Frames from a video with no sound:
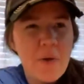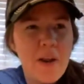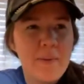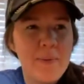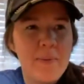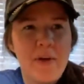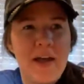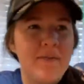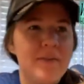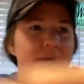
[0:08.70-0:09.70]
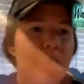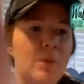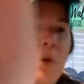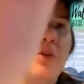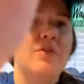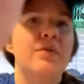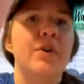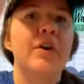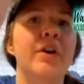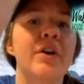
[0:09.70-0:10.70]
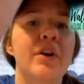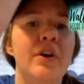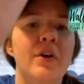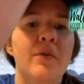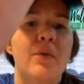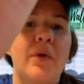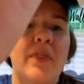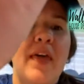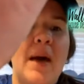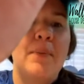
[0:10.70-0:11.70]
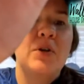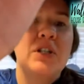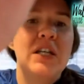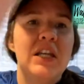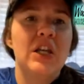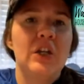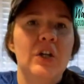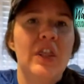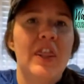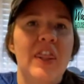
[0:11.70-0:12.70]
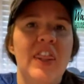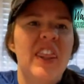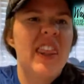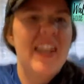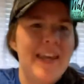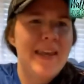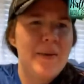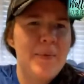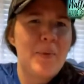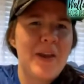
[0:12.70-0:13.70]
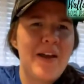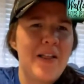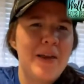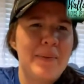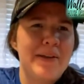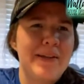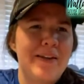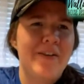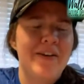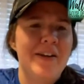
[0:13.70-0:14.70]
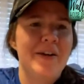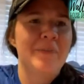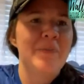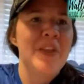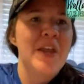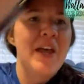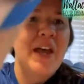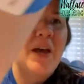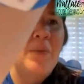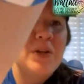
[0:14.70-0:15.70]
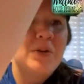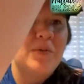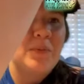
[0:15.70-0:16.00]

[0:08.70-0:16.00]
a lot of people have different words for that particular thing, but we call it a bunting around here. We do it for